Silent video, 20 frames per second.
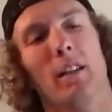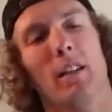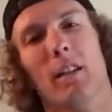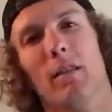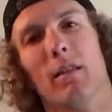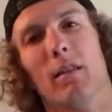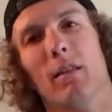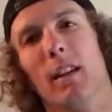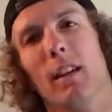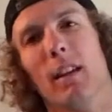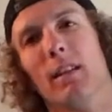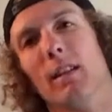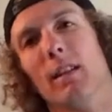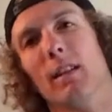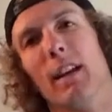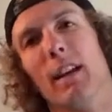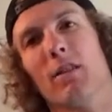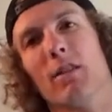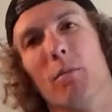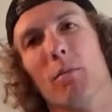and to
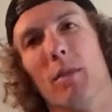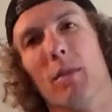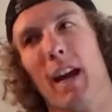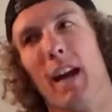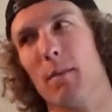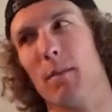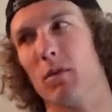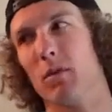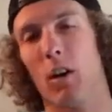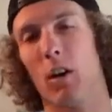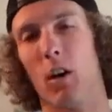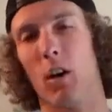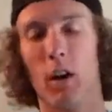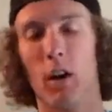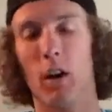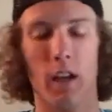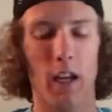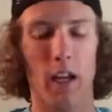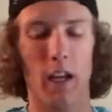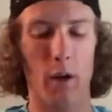take some names. So
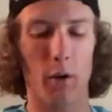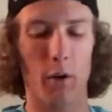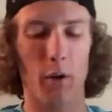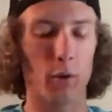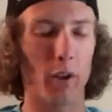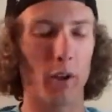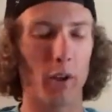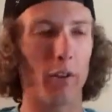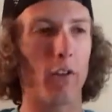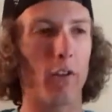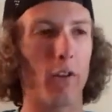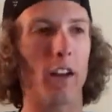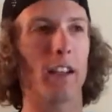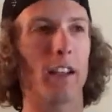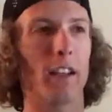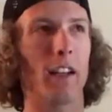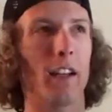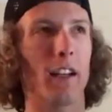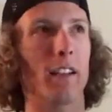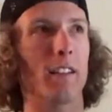it was really fun
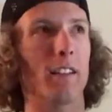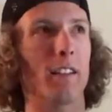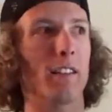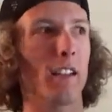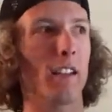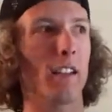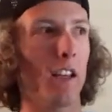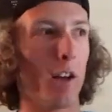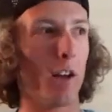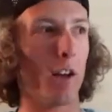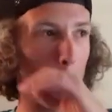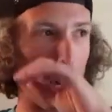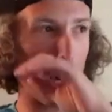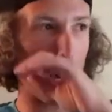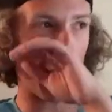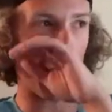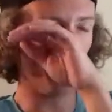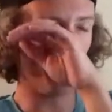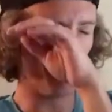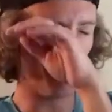getting to see him
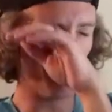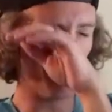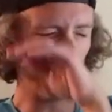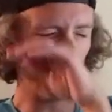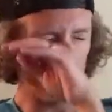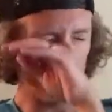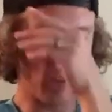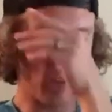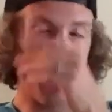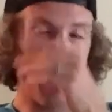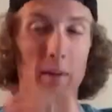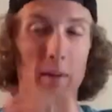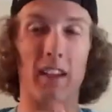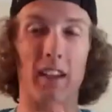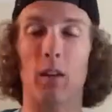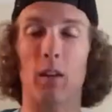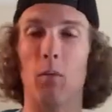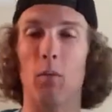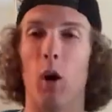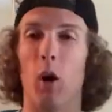
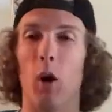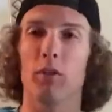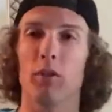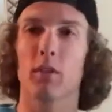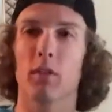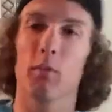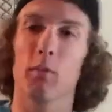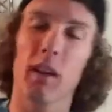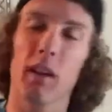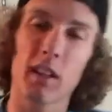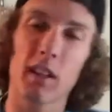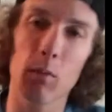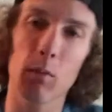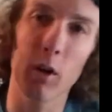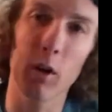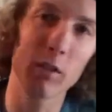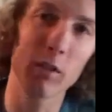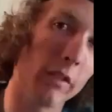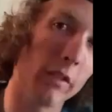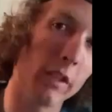make the most
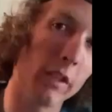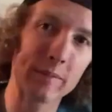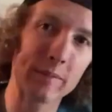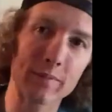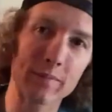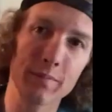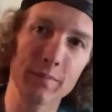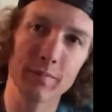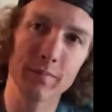of it.